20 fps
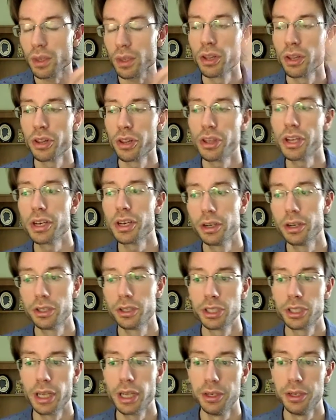The thing to
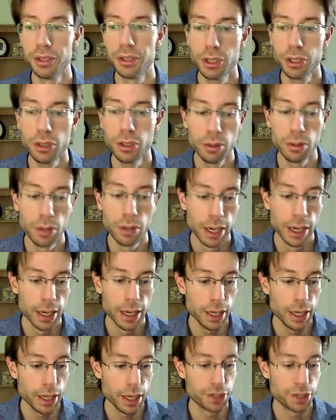understand too
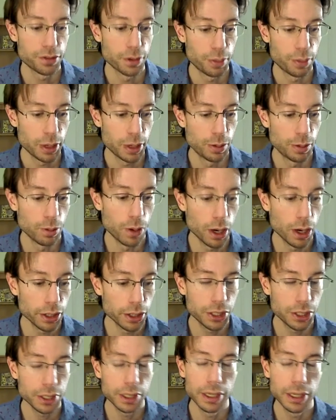is, for people
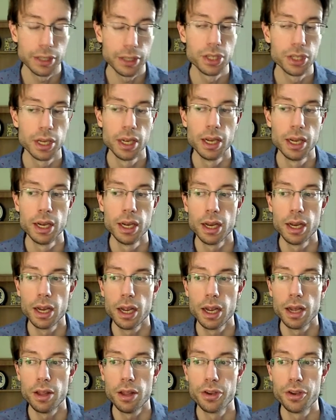watching this,
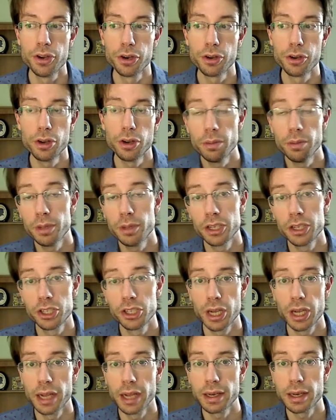you're going to be a
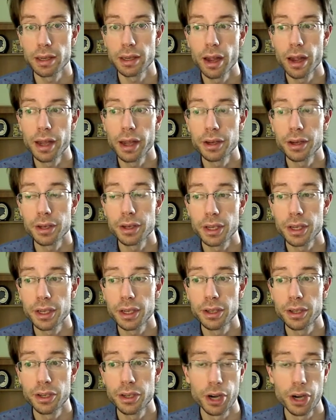shining light
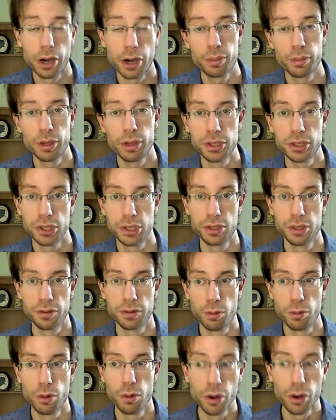in the dark places of
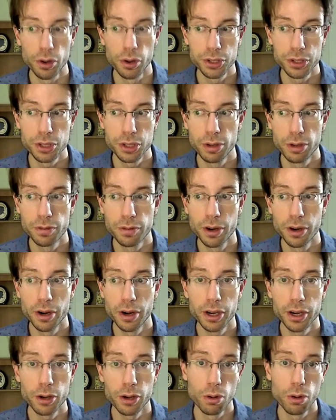the world. So if you're
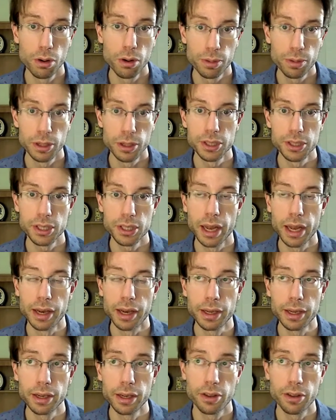in a corporate
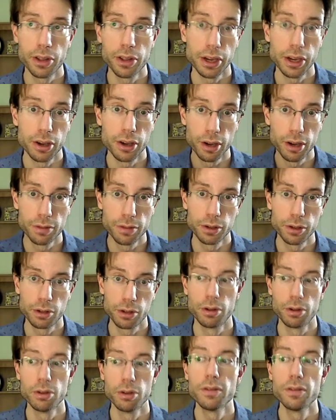setting, and thank God for
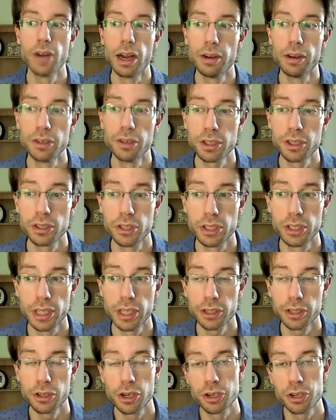coronavirus, because it's
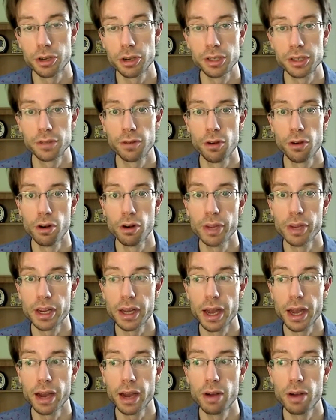actually transforming
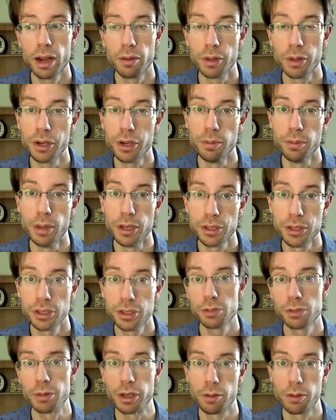now how we do
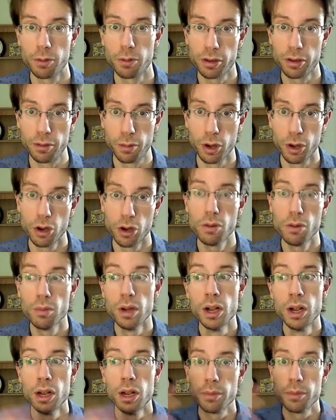business, we can work from home,
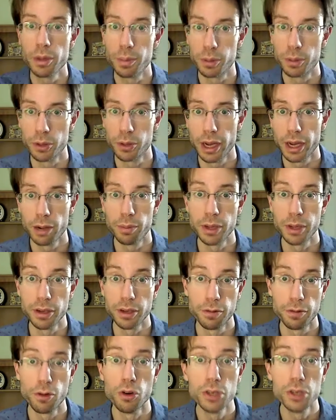People are now being
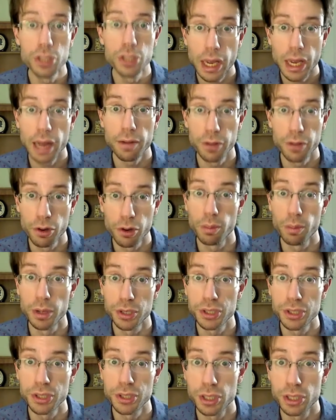forced to have their own
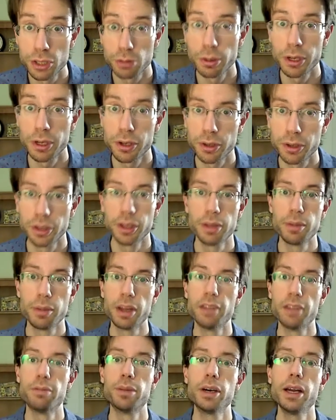businesses quicker than they may
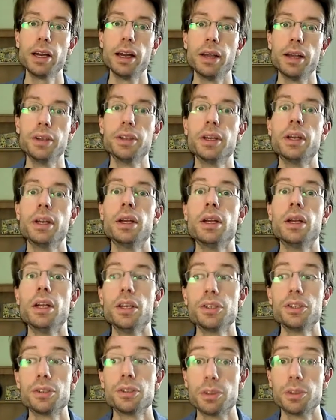have planned.
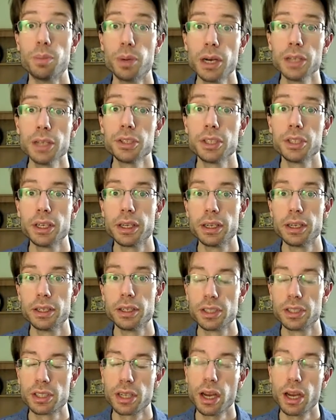So it's a blessing in
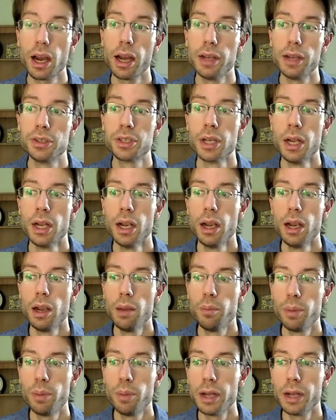disguise.
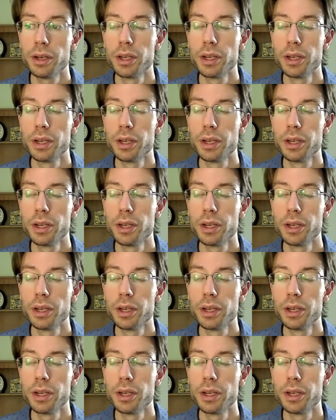But